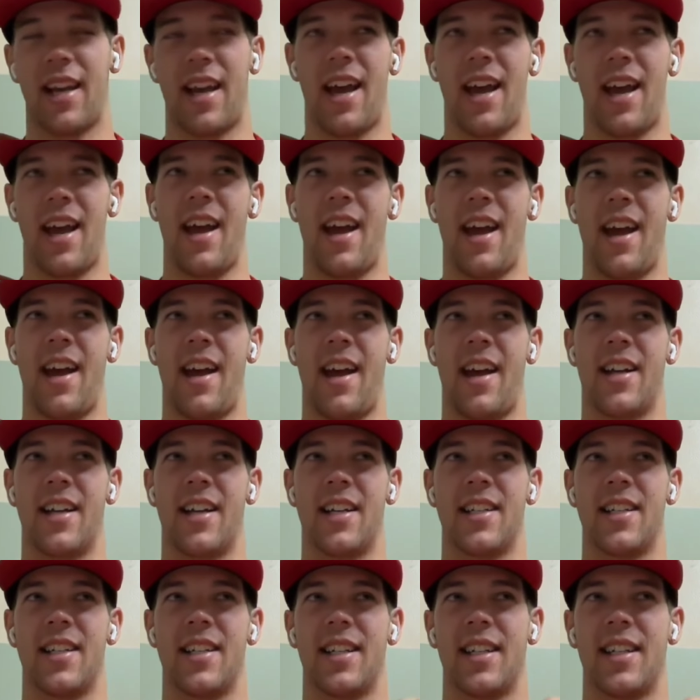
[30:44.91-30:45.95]

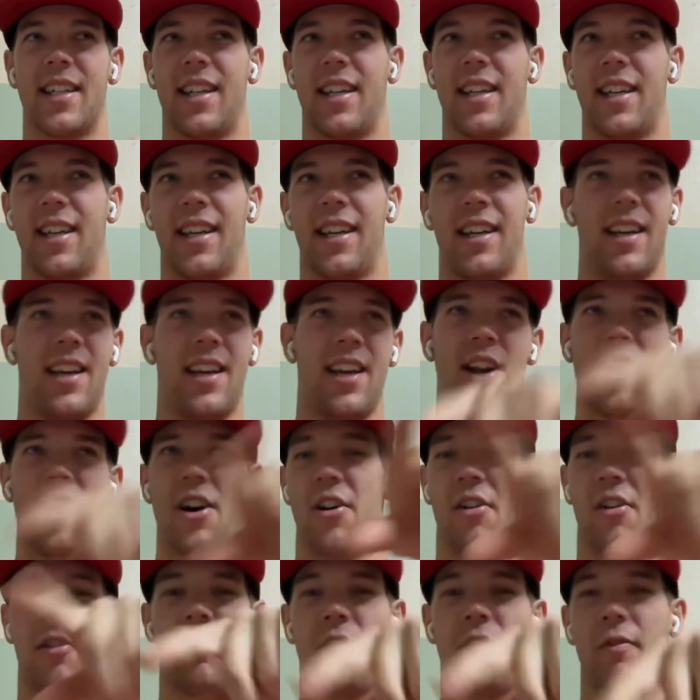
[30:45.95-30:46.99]
and you
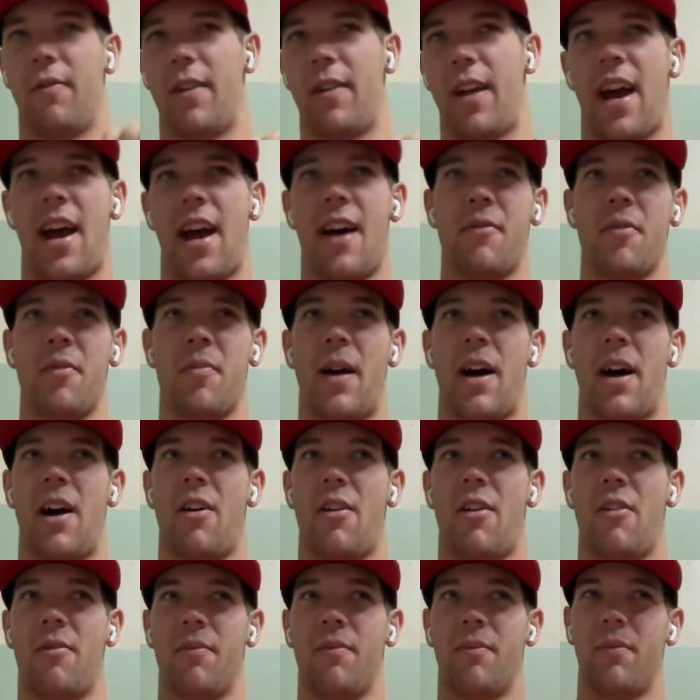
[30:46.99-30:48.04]
know, we have
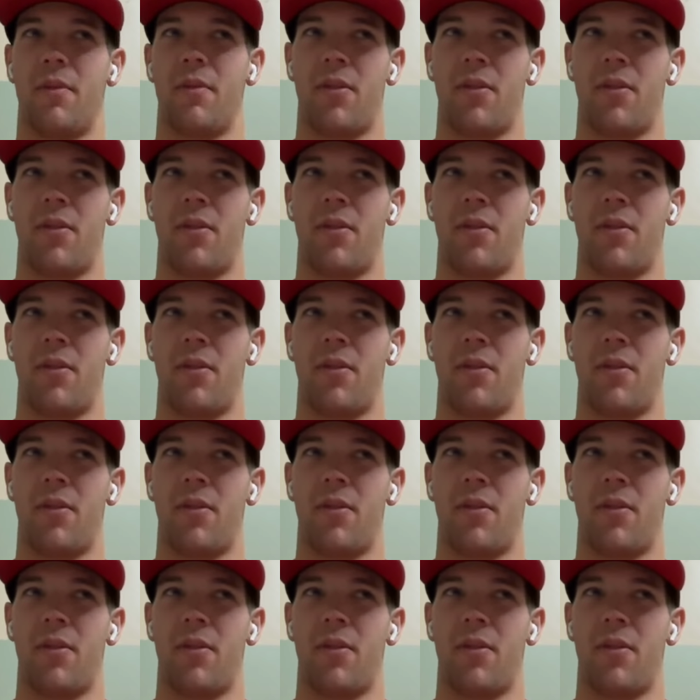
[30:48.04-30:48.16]
about